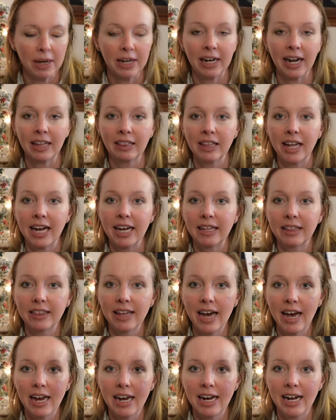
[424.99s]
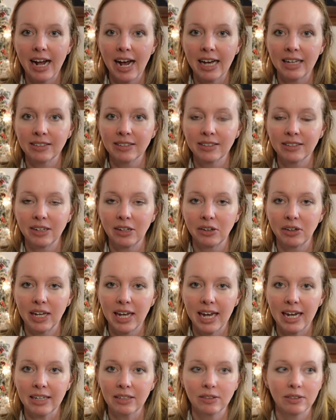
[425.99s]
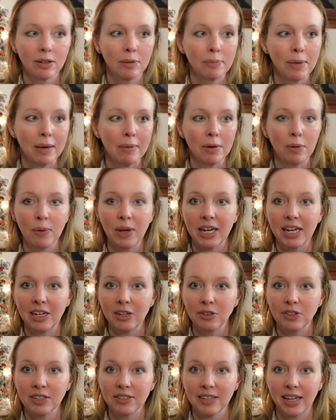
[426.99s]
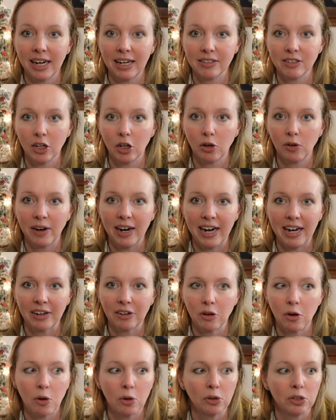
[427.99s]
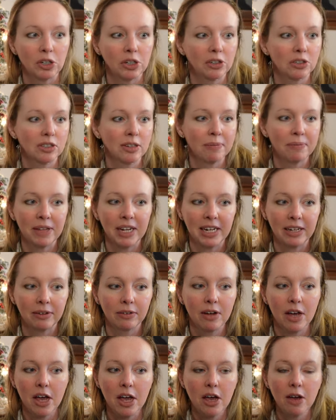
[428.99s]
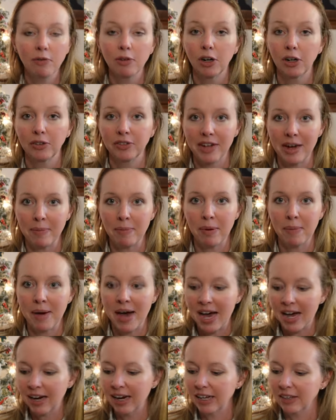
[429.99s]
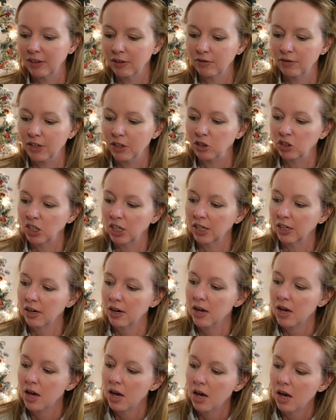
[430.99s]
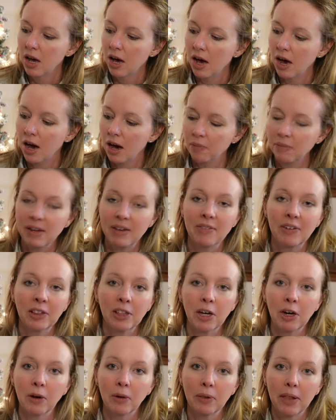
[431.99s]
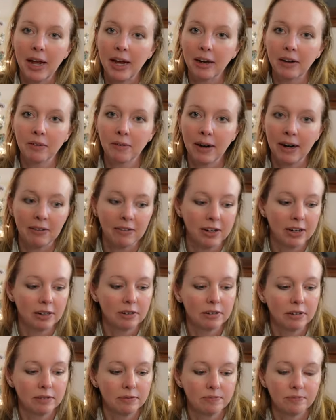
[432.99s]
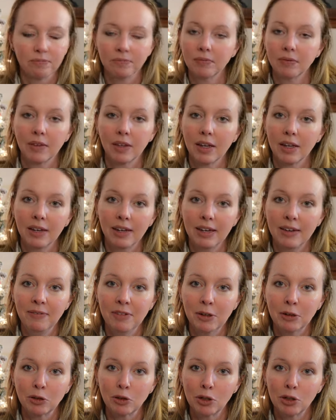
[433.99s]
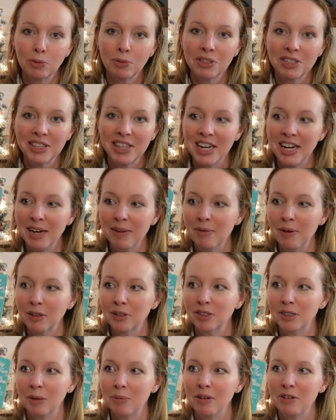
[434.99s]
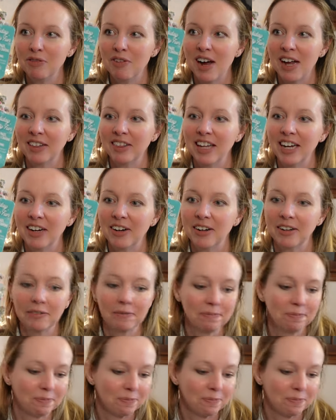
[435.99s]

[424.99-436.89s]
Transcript: And I like that it has this little case. So maybe we could use this like as a crayon holder or something for her diaper bag in the future. Even though like whatever, even though it's Christmas theme, it'll still be fine later.